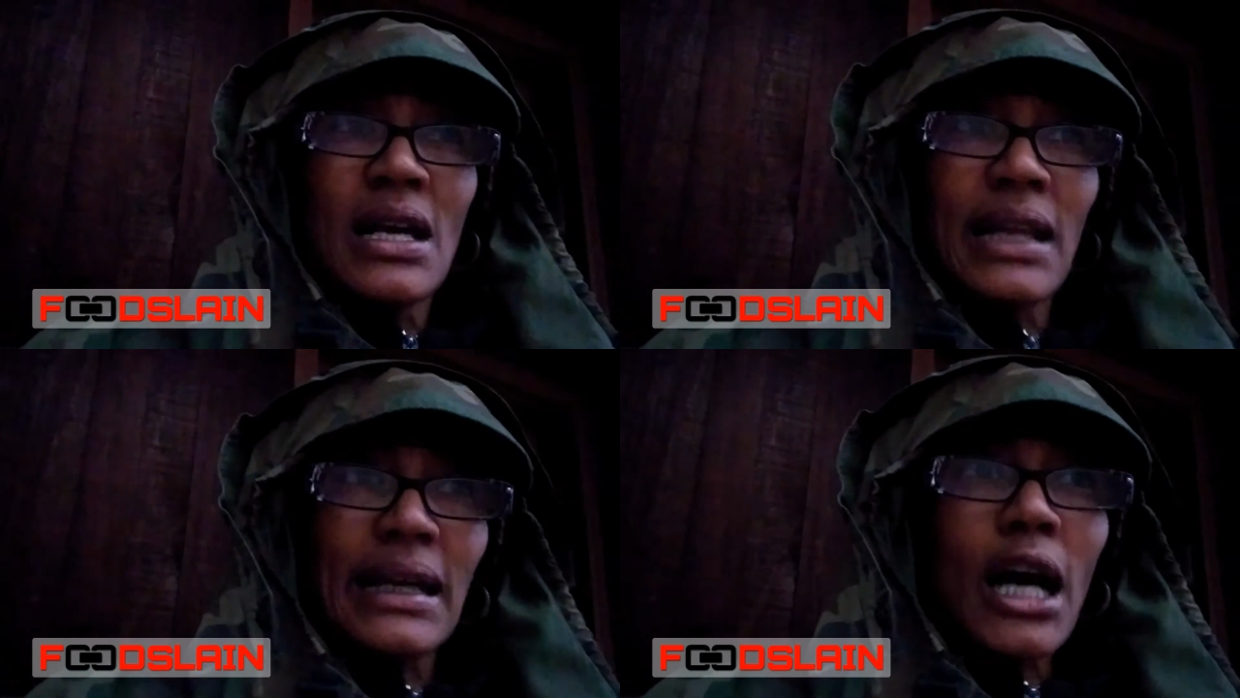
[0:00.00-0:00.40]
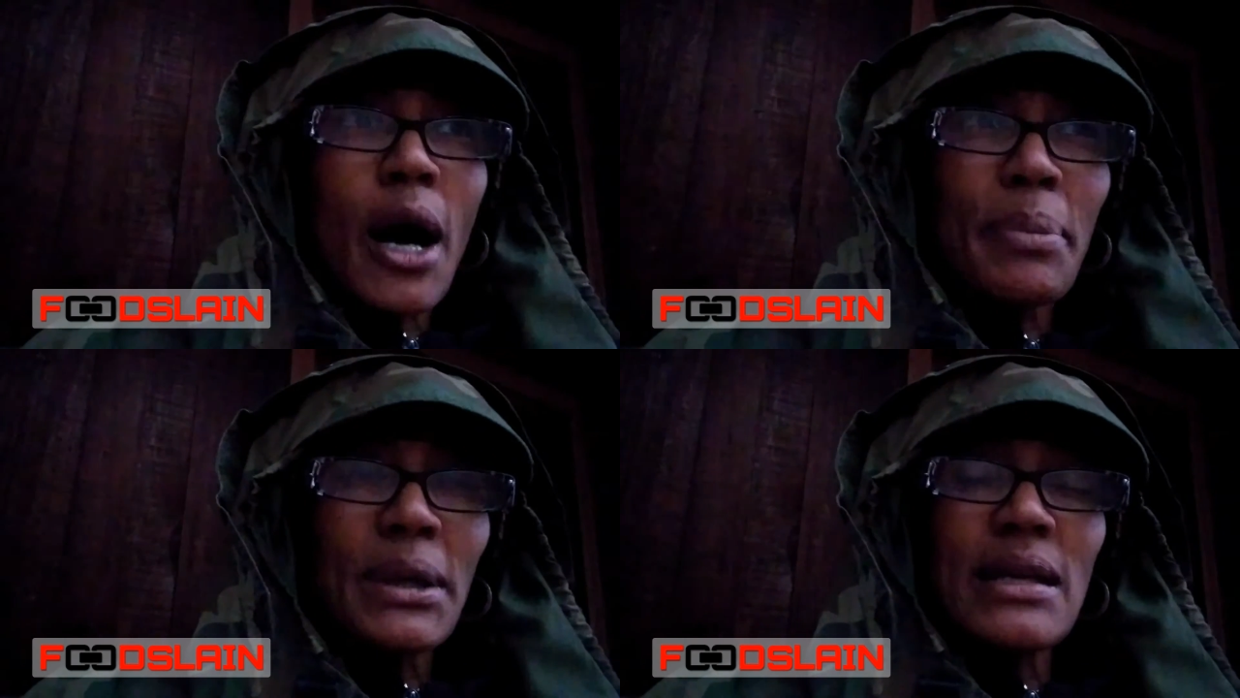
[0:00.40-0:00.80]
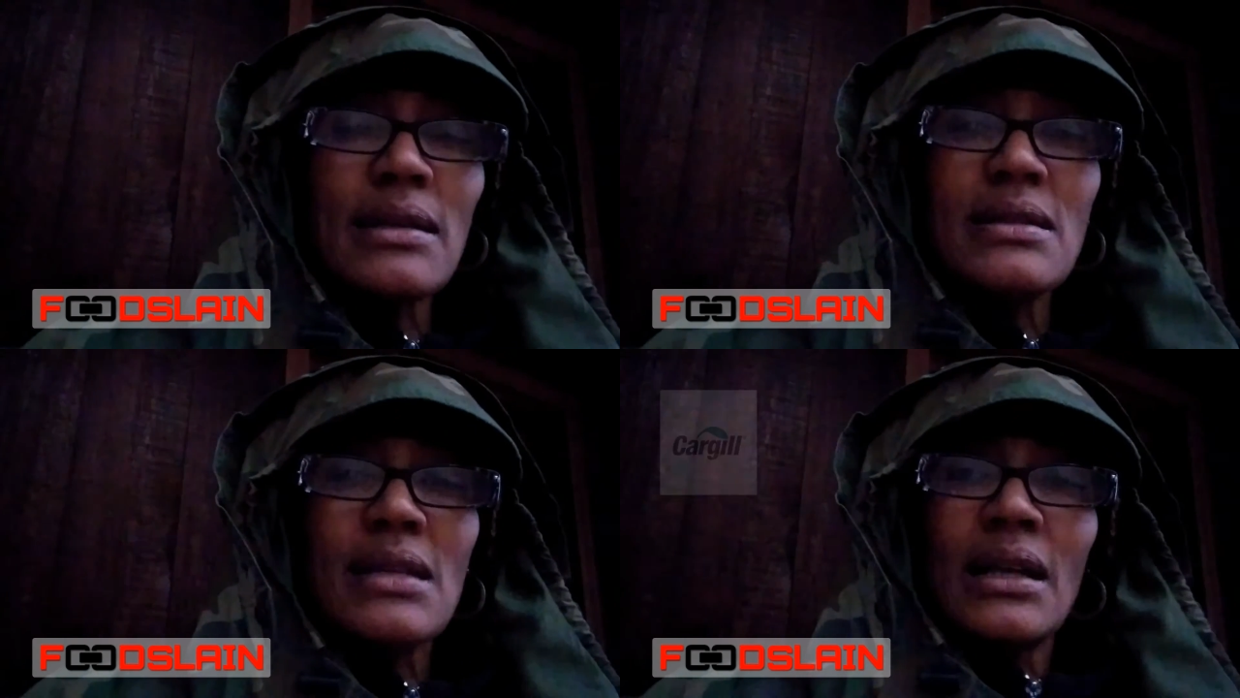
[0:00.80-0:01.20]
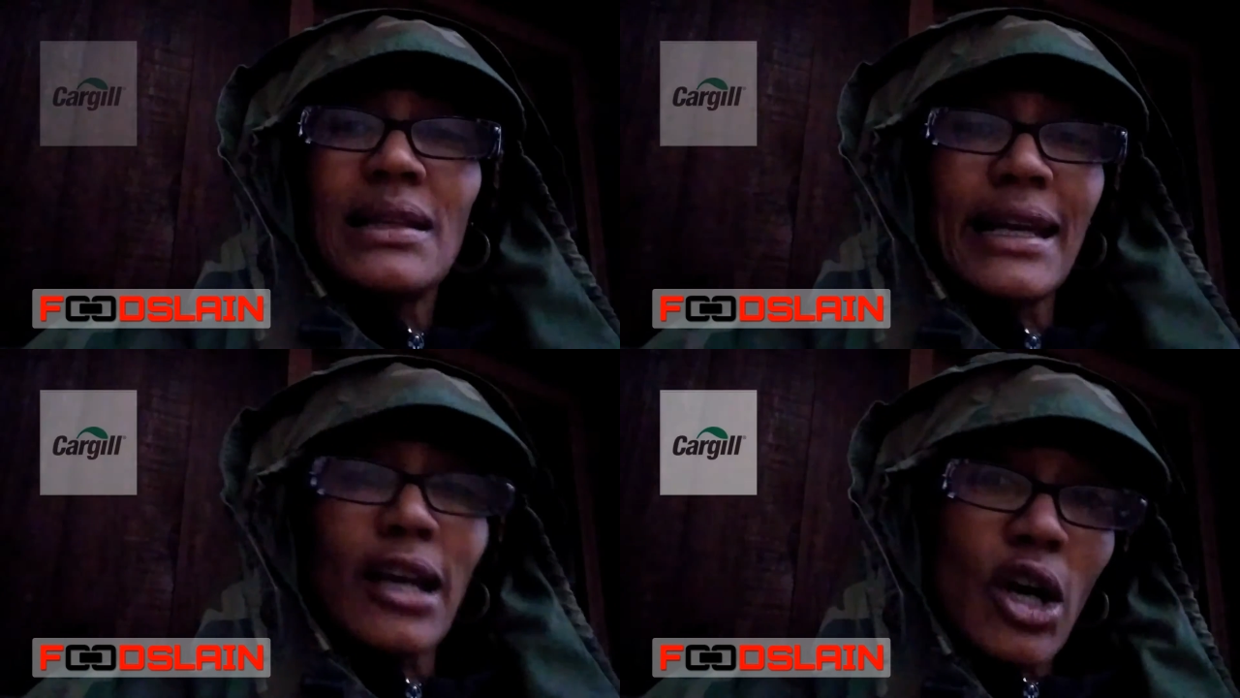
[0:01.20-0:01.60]
like companies
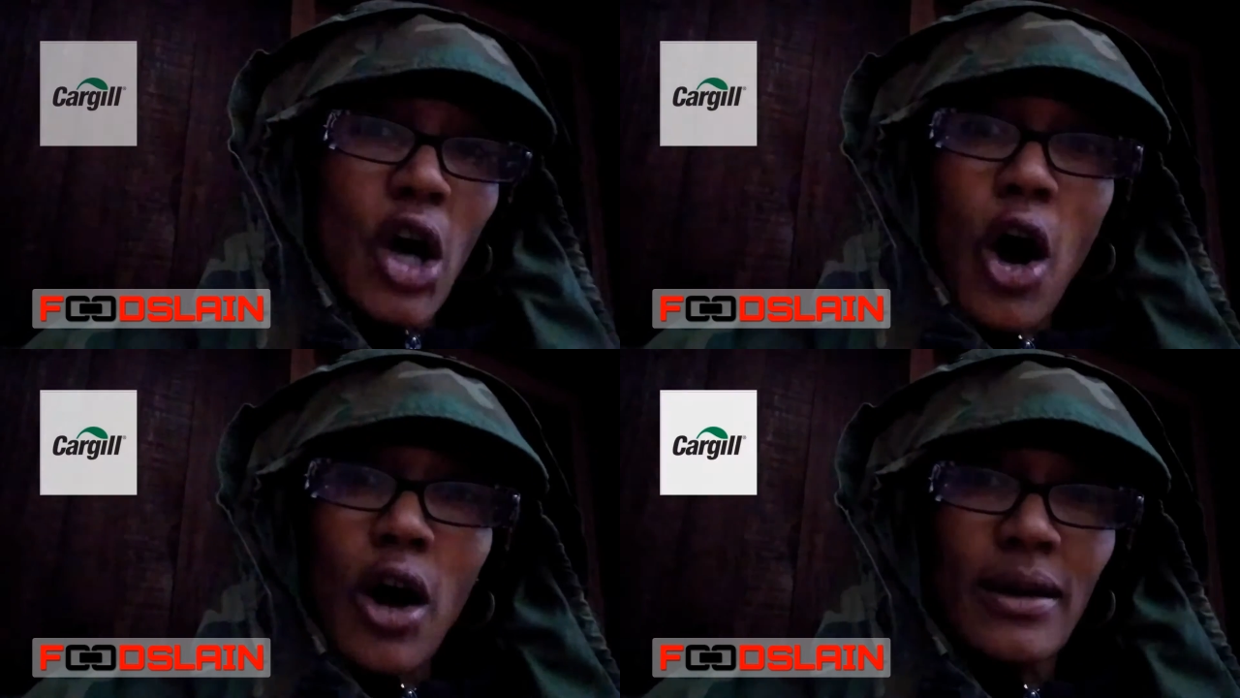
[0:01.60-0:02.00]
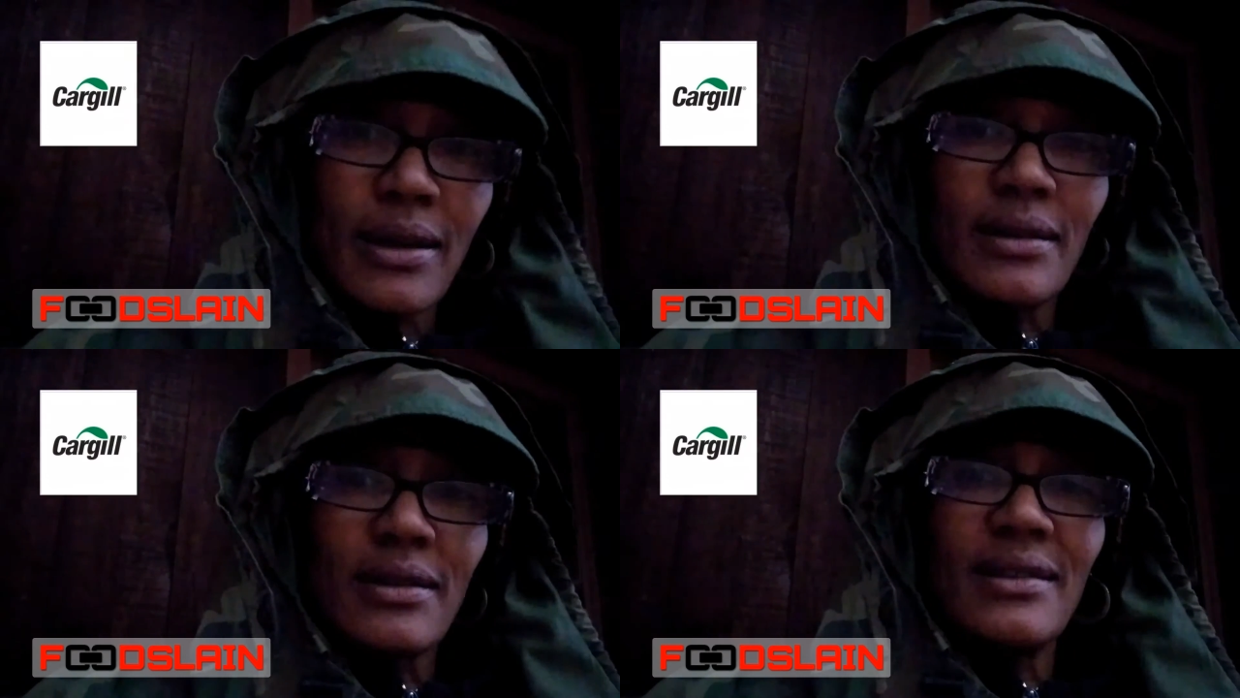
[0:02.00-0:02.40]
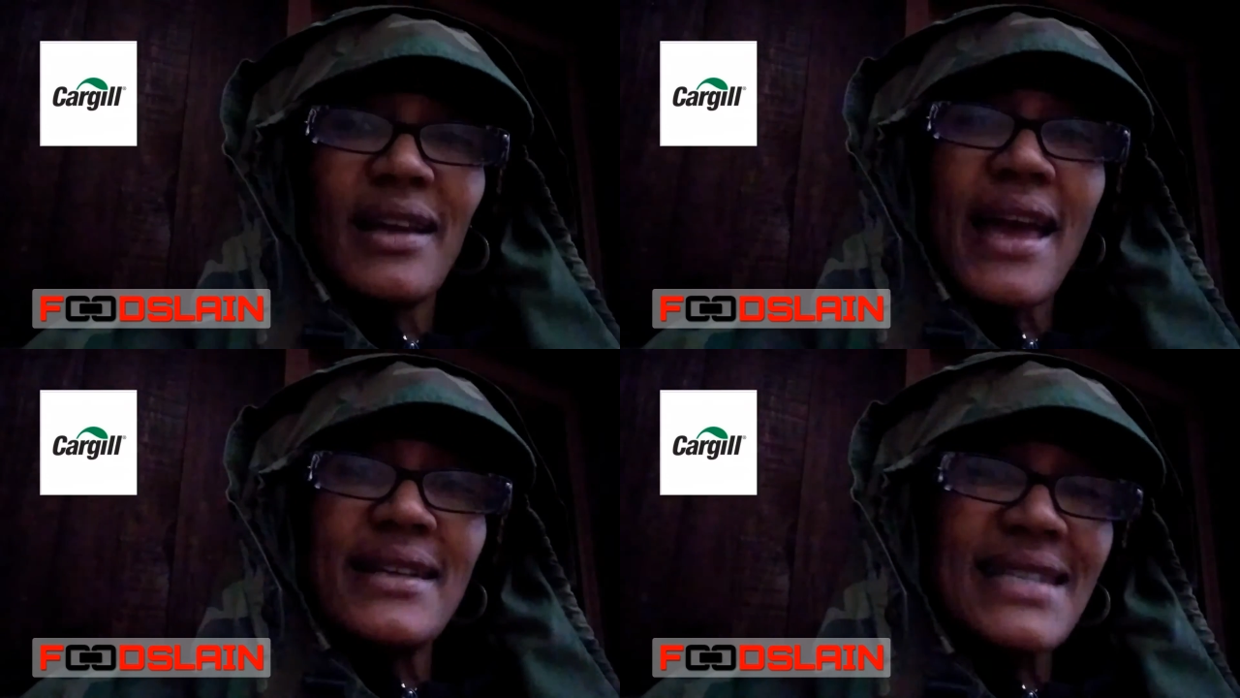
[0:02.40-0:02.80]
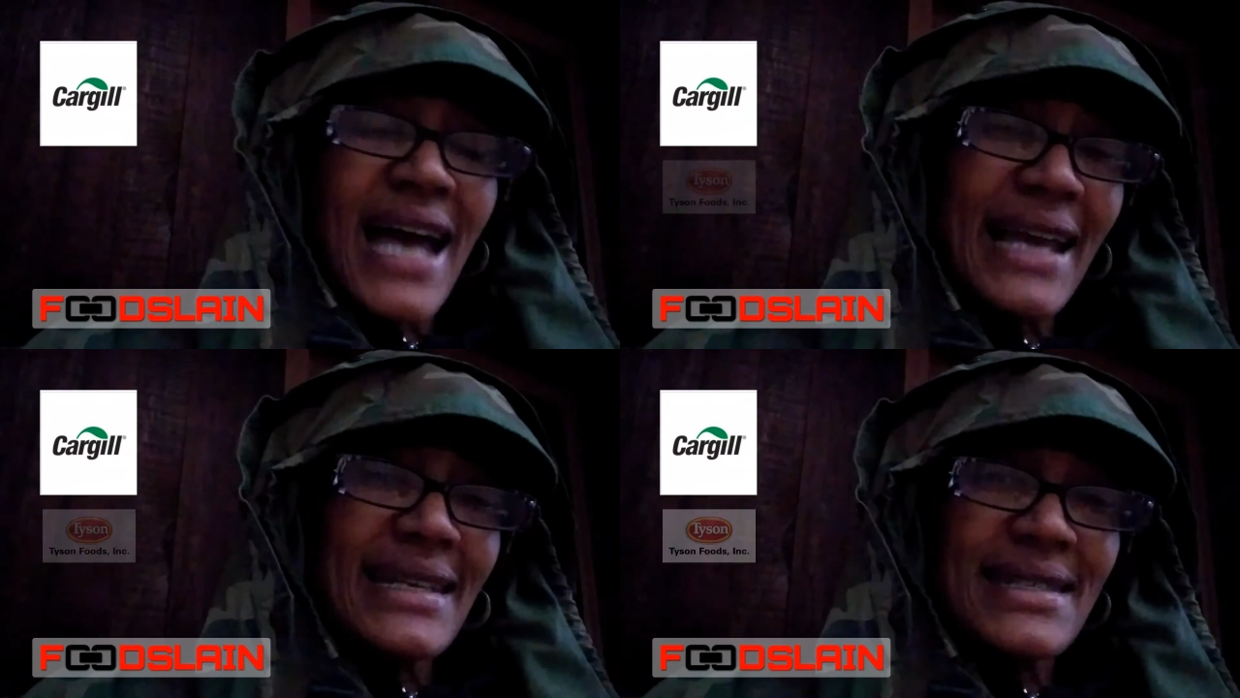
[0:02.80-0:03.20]
like Cargill and
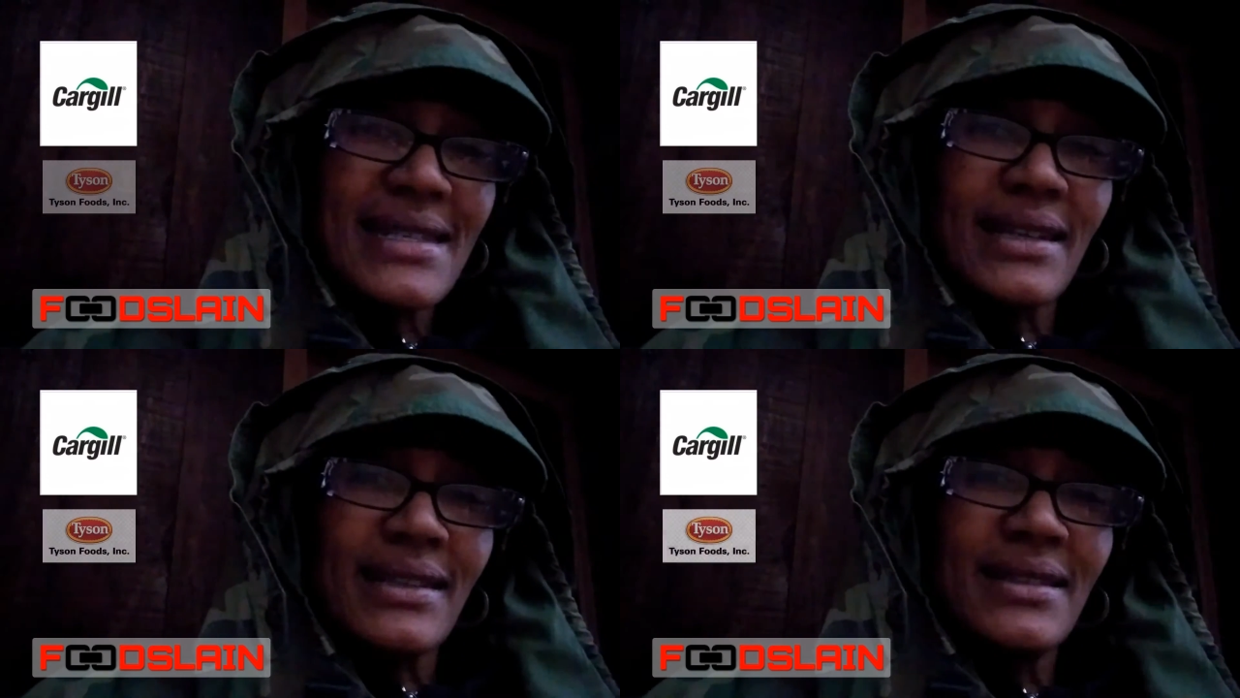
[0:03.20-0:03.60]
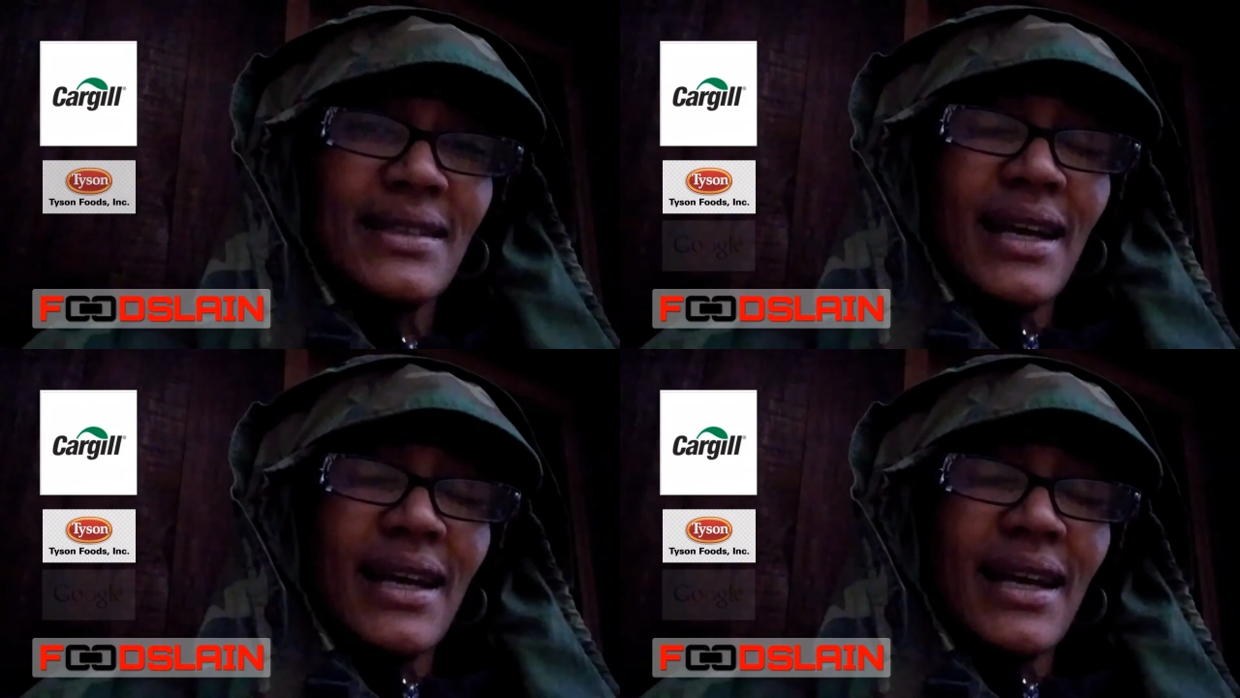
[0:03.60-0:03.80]
Tyson